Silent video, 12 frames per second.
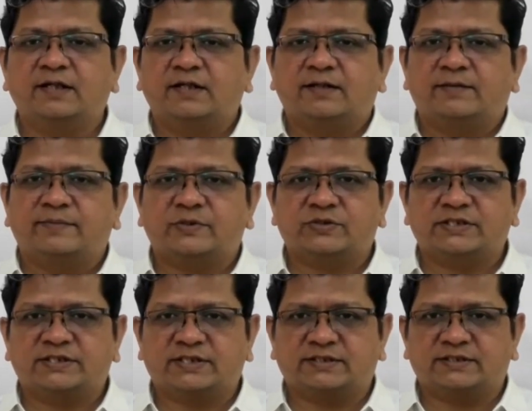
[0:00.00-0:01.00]

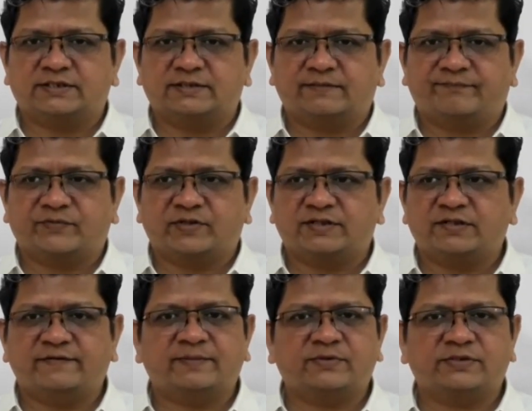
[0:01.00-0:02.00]
processes,
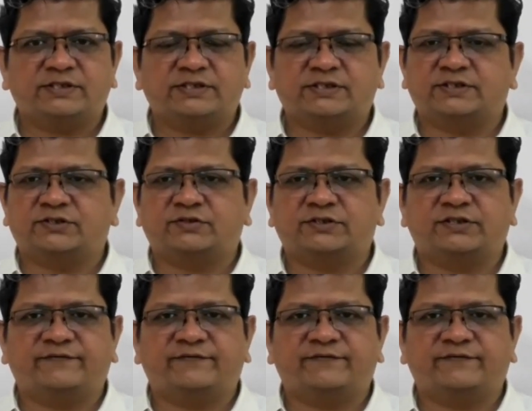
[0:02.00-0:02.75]
civil procedures or civil